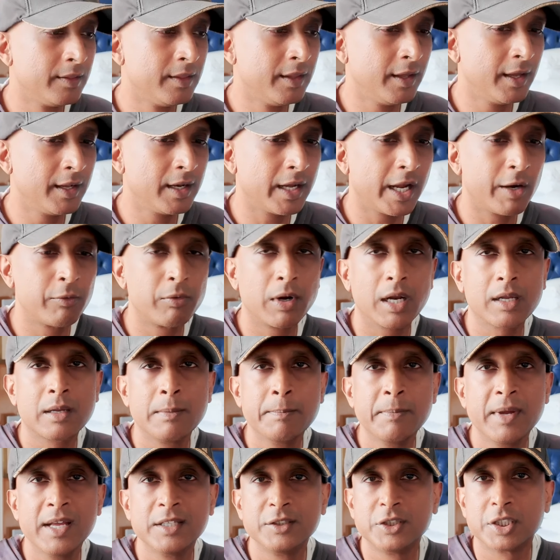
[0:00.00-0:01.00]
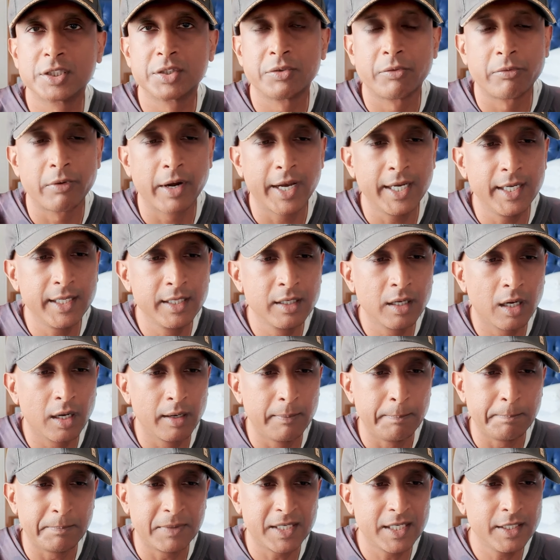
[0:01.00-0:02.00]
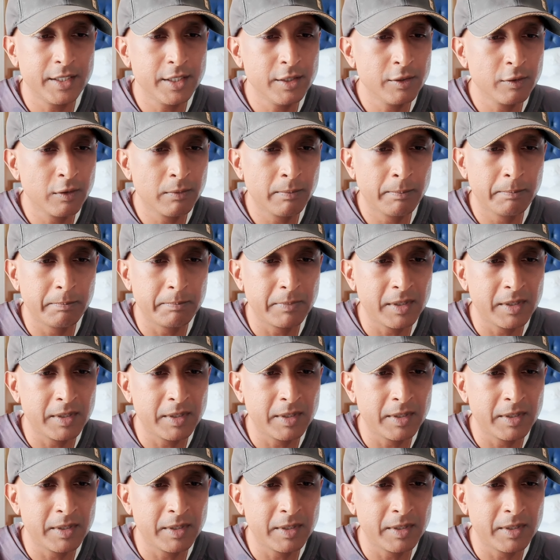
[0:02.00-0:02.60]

then I recommend just writing on Medium.